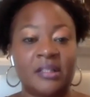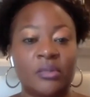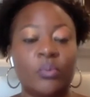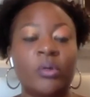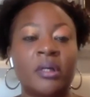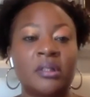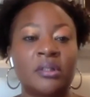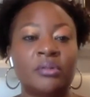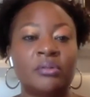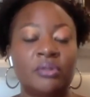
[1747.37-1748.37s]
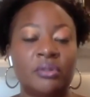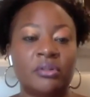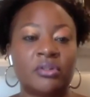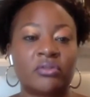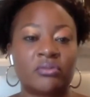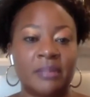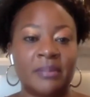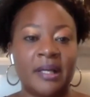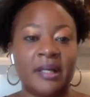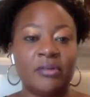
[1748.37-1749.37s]
So, what do you do to
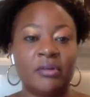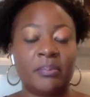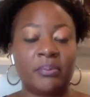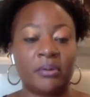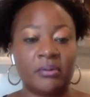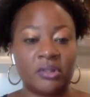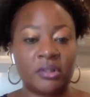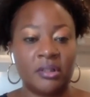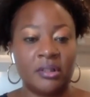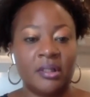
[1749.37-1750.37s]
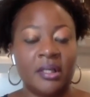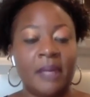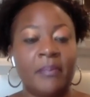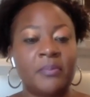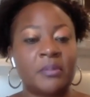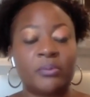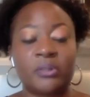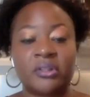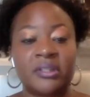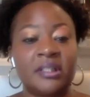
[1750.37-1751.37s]
streamline your approach and
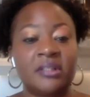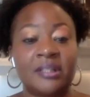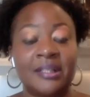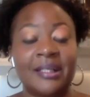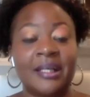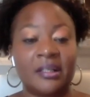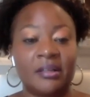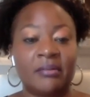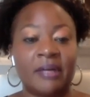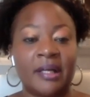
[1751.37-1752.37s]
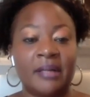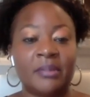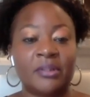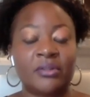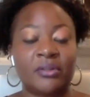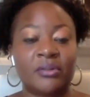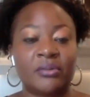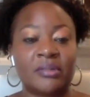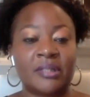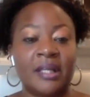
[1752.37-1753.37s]
support your teachers in getting the right materials?